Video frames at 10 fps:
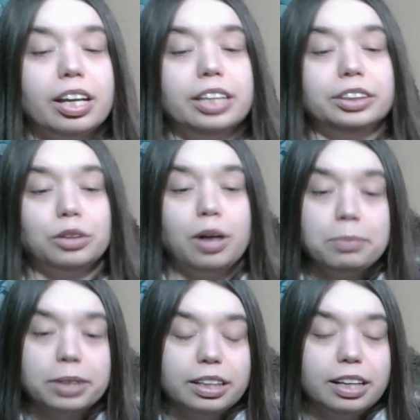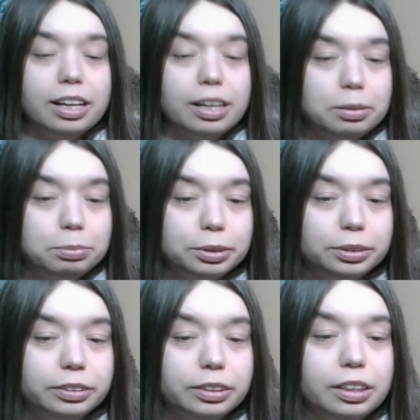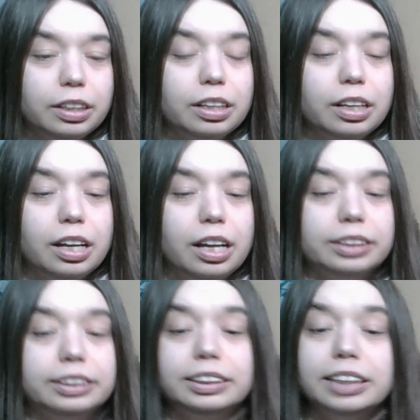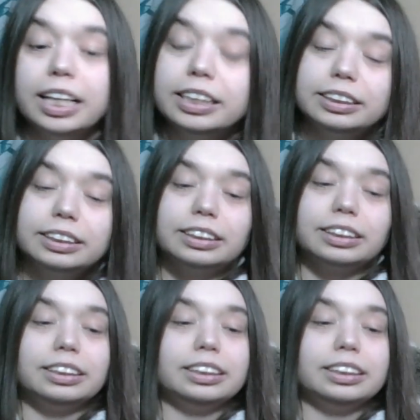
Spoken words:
drama club, stunts.